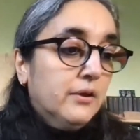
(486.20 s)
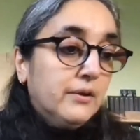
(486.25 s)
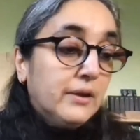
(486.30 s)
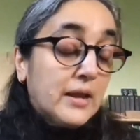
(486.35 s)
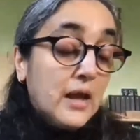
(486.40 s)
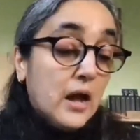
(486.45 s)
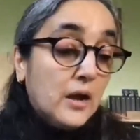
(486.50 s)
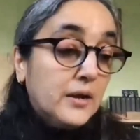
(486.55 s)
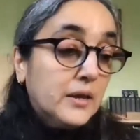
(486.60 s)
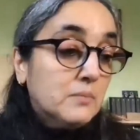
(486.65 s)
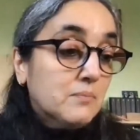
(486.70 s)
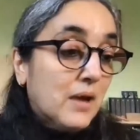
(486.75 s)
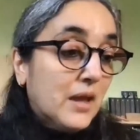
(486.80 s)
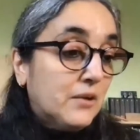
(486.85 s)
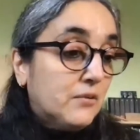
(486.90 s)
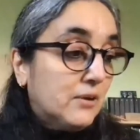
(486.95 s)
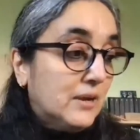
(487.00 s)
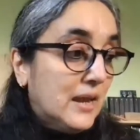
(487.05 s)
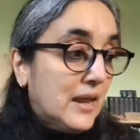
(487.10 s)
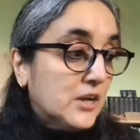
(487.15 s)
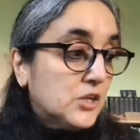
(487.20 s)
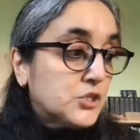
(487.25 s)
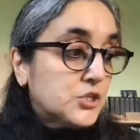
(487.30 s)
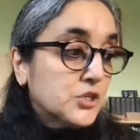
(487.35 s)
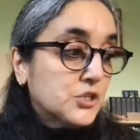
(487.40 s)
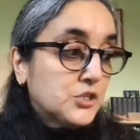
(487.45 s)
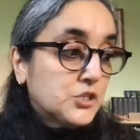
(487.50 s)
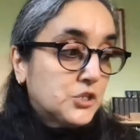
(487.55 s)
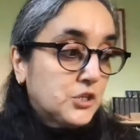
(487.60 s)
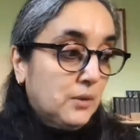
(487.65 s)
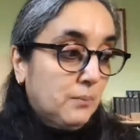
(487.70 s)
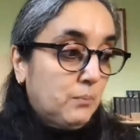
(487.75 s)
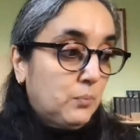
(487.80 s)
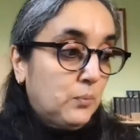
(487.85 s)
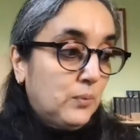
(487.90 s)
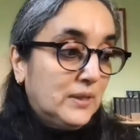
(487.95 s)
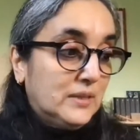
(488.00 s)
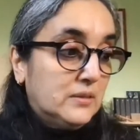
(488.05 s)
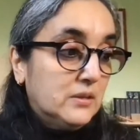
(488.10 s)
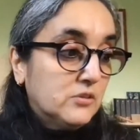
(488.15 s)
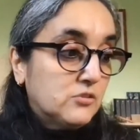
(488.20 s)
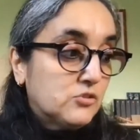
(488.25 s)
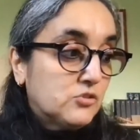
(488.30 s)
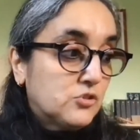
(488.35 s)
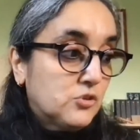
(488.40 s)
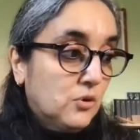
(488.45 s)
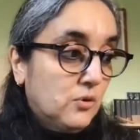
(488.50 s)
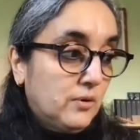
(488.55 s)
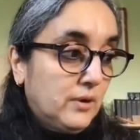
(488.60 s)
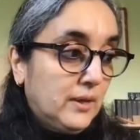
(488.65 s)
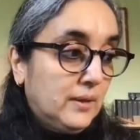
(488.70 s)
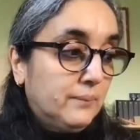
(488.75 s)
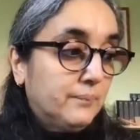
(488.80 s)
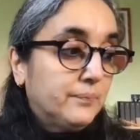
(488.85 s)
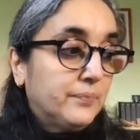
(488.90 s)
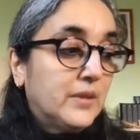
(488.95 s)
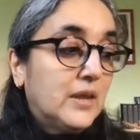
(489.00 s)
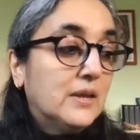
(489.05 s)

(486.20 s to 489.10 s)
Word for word: regarding my relationship with this story.